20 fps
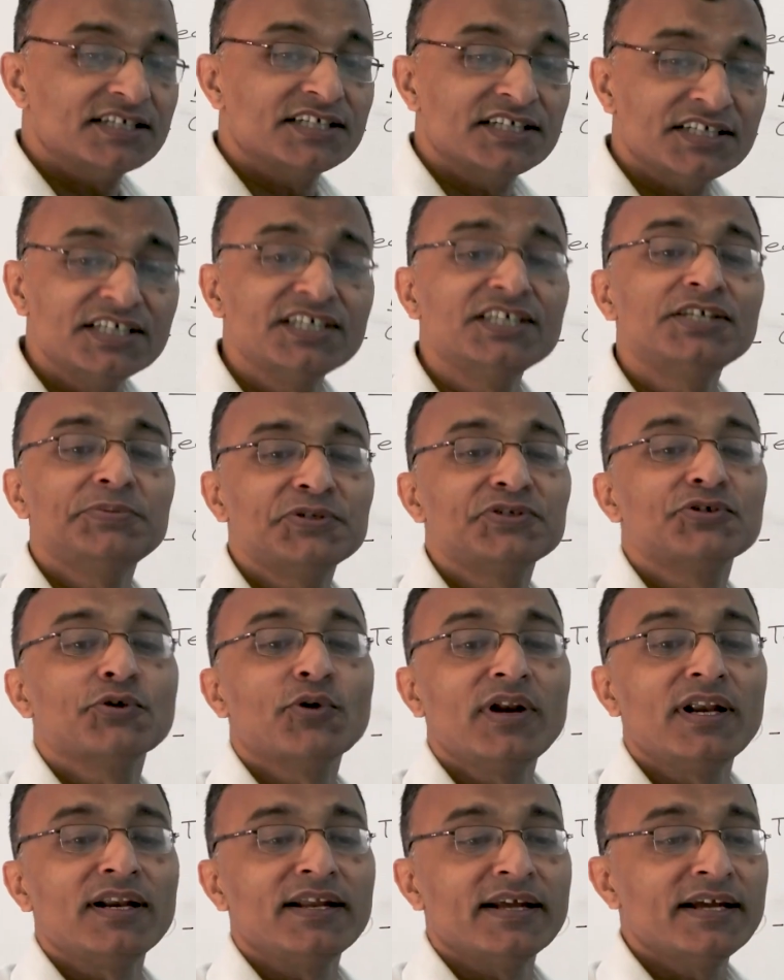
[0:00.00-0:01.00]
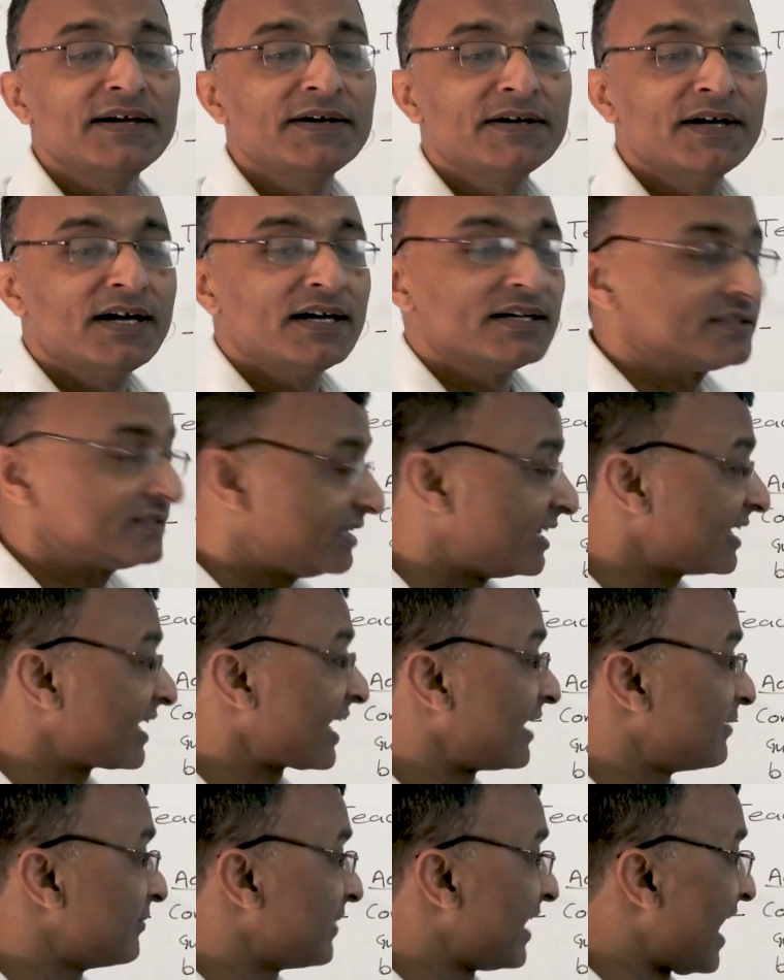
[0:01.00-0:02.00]
Individually, they
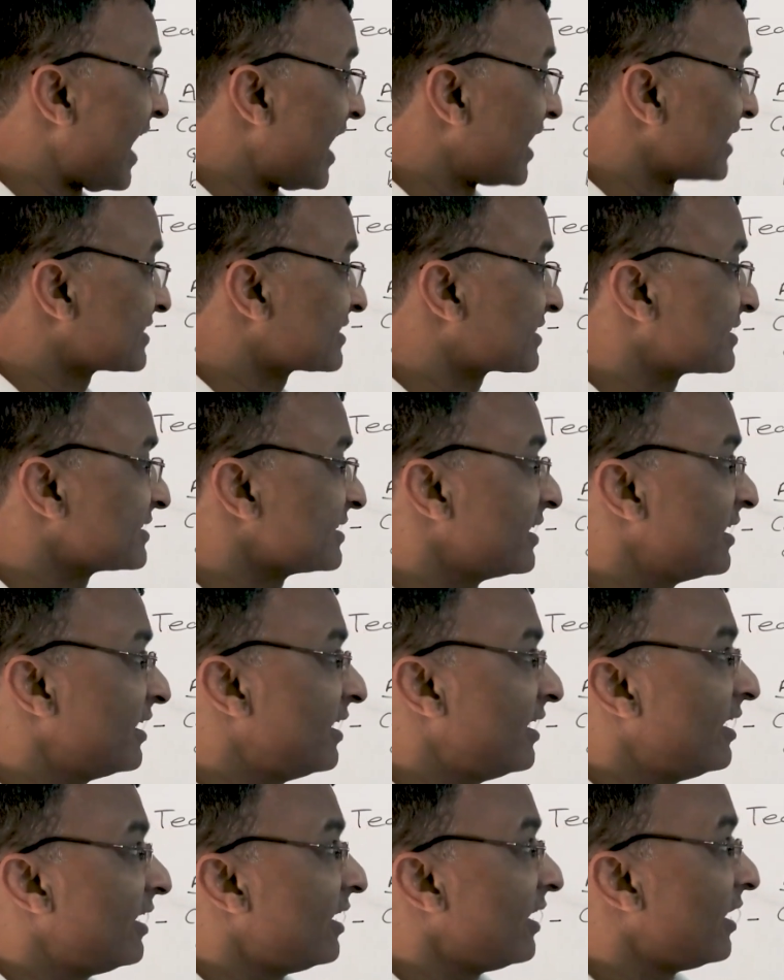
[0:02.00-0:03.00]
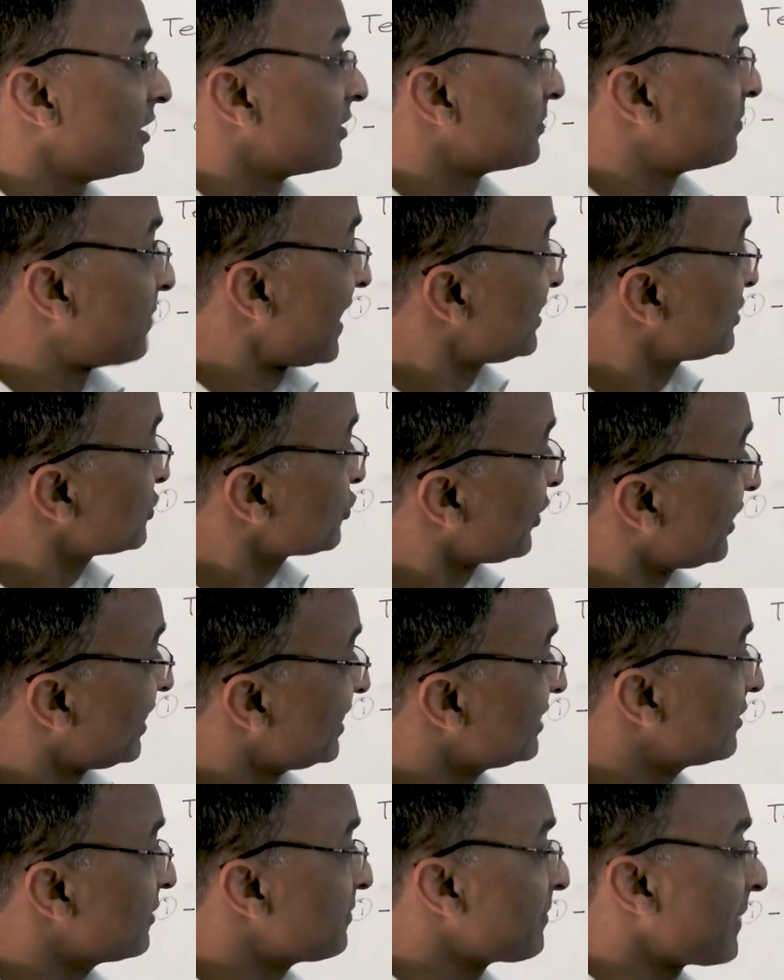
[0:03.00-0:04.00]
can be asked. By
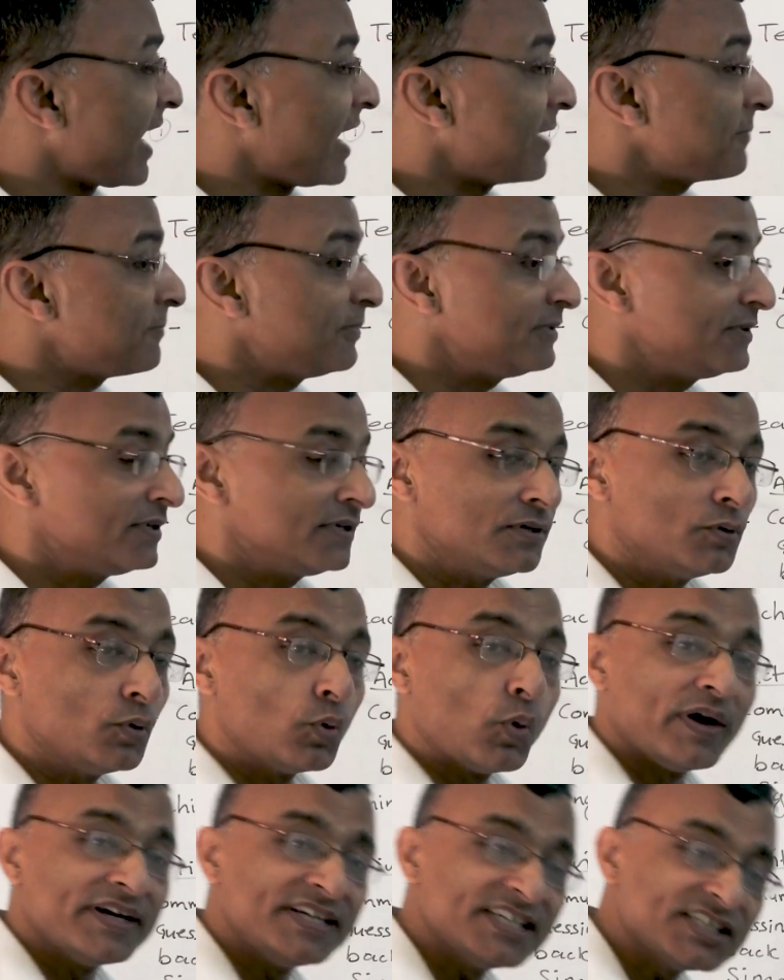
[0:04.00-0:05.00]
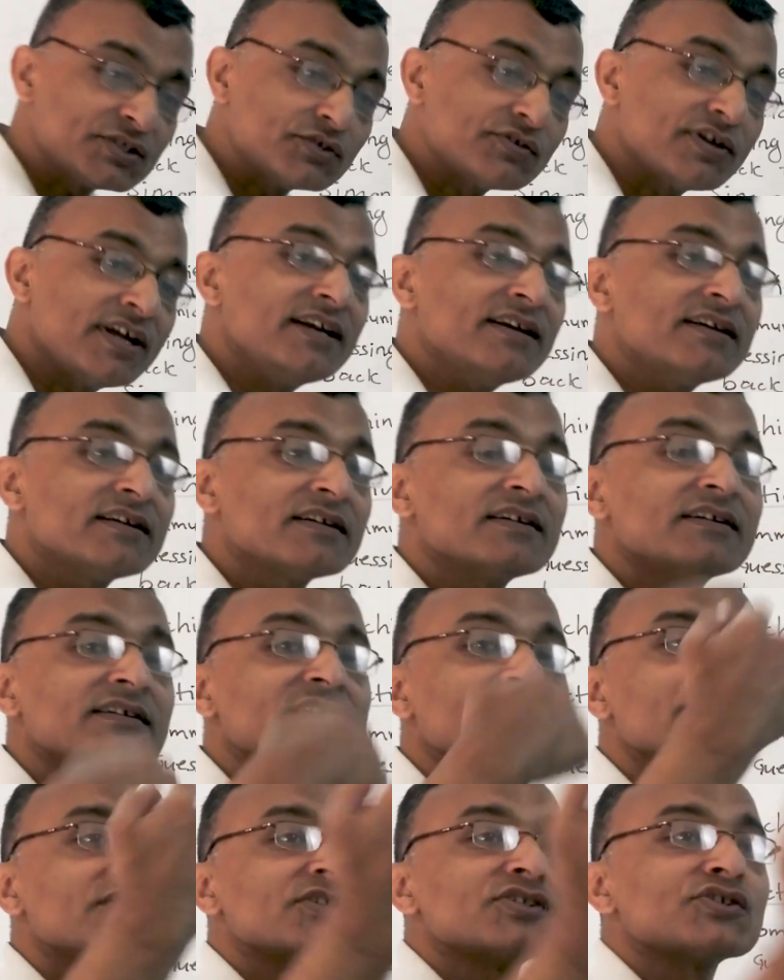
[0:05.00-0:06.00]
showing the map, one student
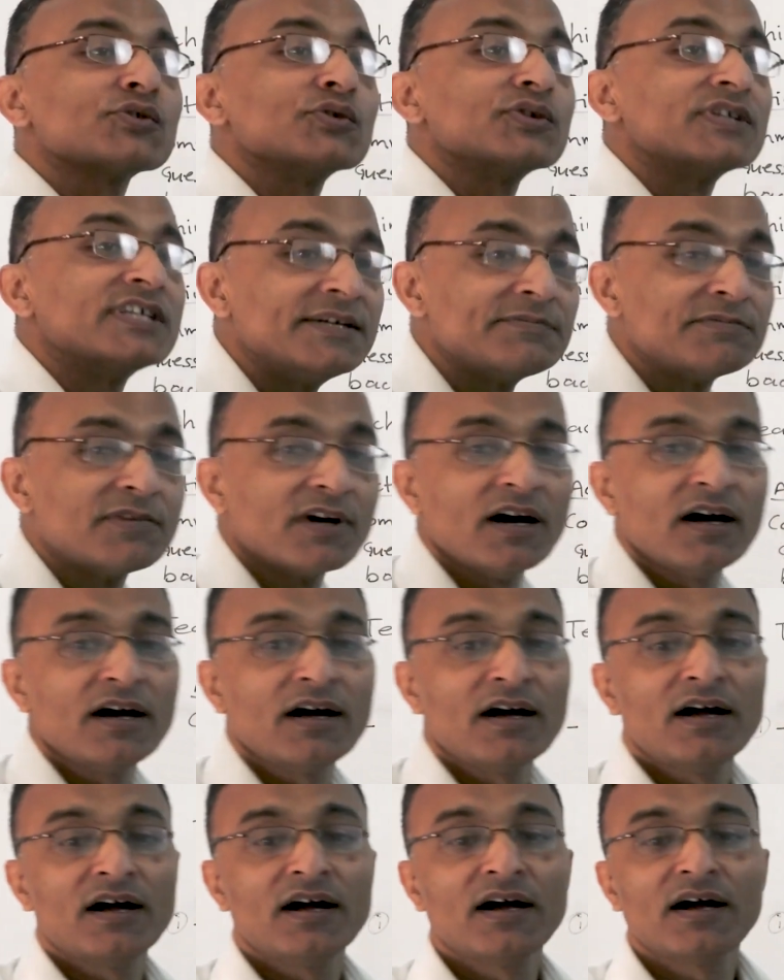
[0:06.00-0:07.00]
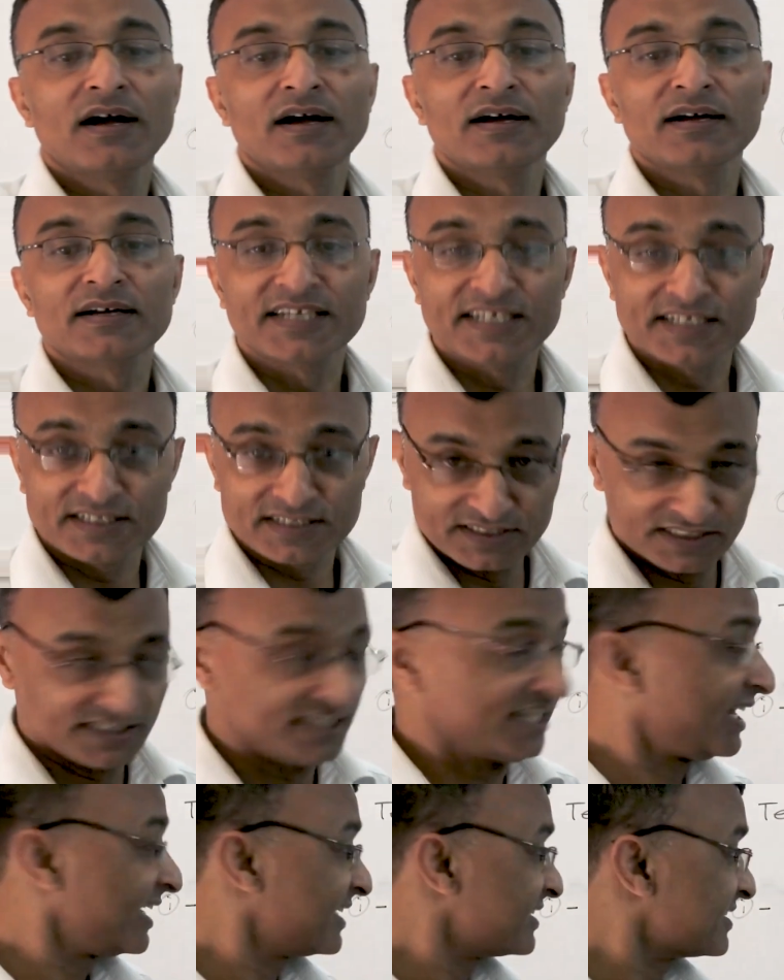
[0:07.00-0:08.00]
should give the
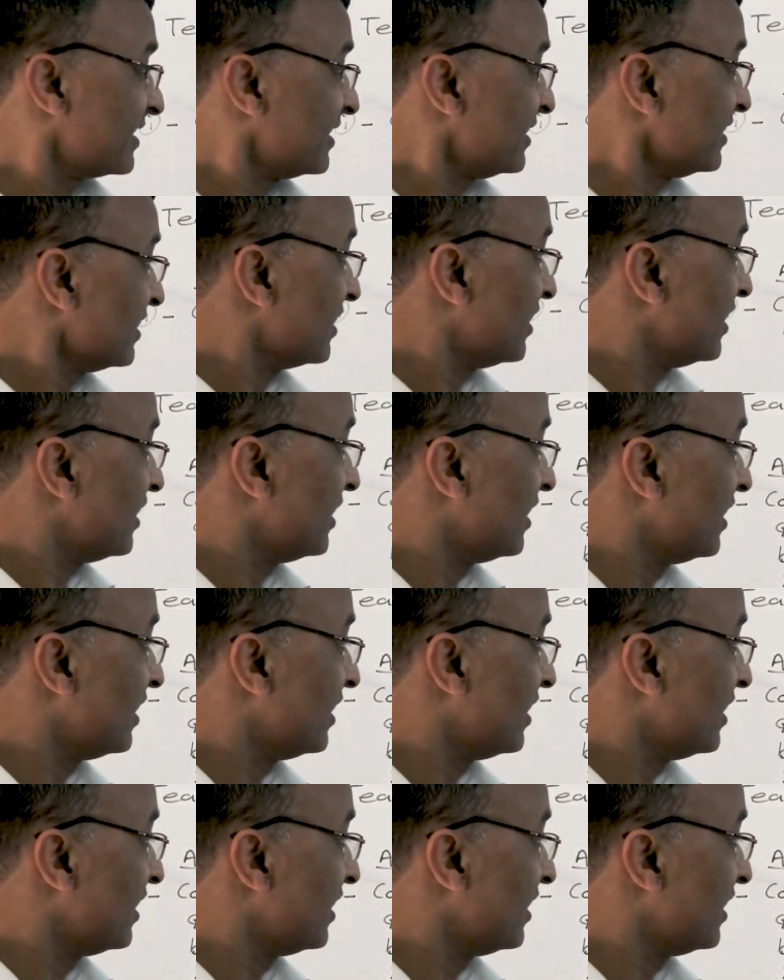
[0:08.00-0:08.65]
direction